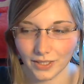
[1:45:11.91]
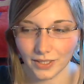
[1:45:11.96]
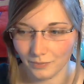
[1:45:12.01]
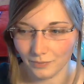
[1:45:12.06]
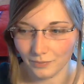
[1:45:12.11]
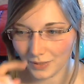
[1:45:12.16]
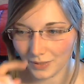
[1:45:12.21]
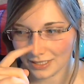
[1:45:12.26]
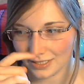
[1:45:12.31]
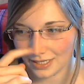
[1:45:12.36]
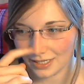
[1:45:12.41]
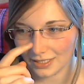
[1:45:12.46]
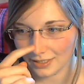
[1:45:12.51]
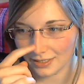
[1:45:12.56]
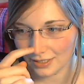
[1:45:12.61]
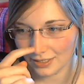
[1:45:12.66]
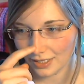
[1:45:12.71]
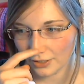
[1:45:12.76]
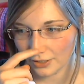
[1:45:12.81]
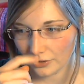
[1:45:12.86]
because
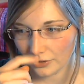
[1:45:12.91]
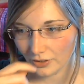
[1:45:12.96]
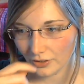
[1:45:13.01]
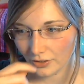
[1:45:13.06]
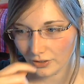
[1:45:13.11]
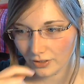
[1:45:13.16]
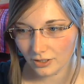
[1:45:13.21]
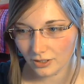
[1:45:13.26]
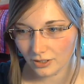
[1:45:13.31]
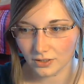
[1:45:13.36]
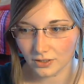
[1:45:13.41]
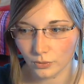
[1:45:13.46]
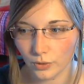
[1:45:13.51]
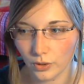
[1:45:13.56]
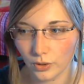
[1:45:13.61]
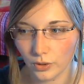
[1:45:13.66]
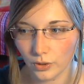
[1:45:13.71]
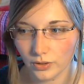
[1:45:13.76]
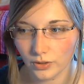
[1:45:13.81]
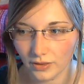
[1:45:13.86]
I heard there's a
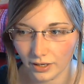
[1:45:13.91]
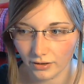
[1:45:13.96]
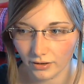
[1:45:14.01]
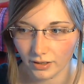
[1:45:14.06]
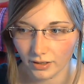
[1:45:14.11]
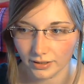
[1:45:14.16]
quote in there